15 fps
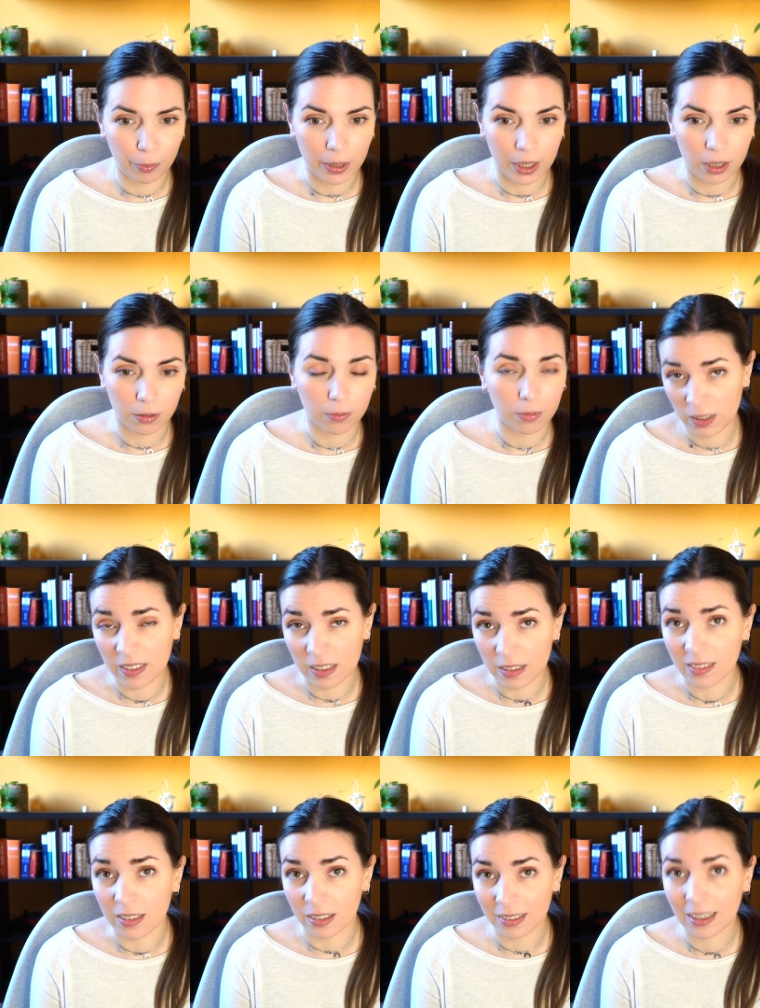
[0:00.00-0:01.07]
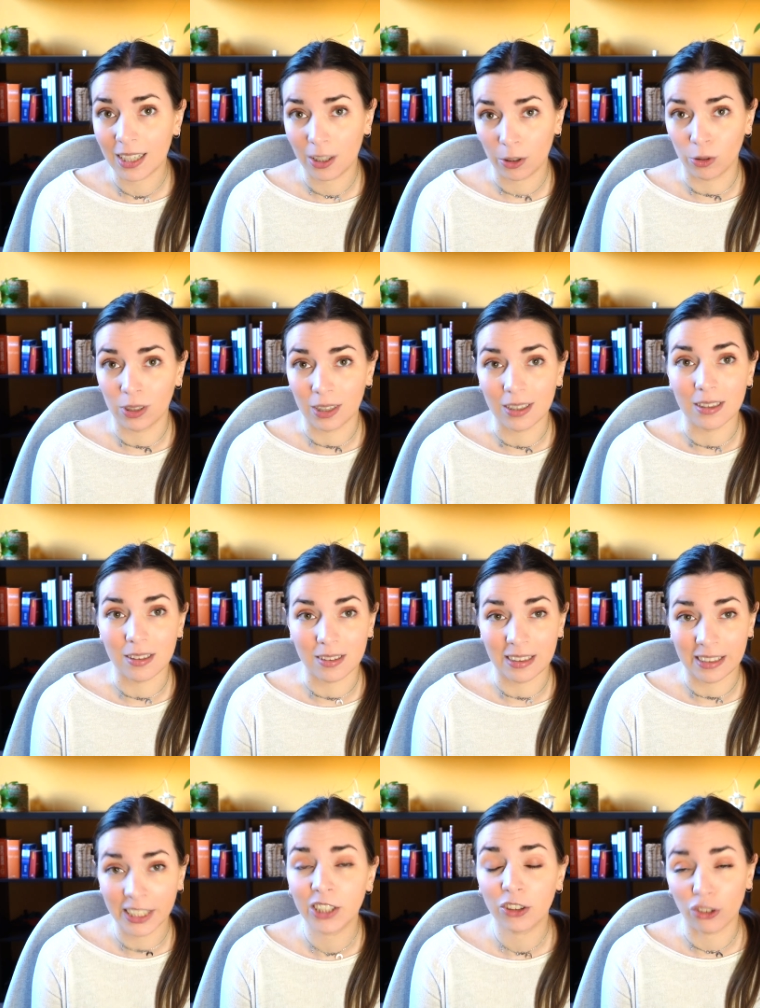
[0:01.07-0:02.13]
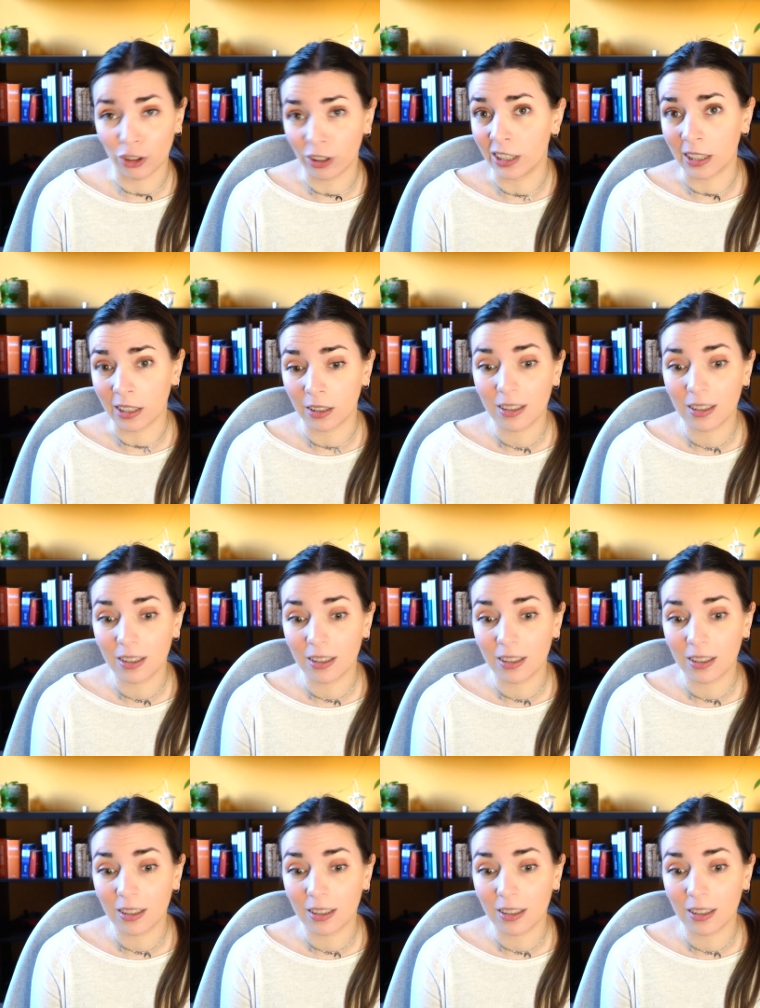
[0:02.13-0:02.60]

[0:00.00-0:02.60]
been, since the title is literally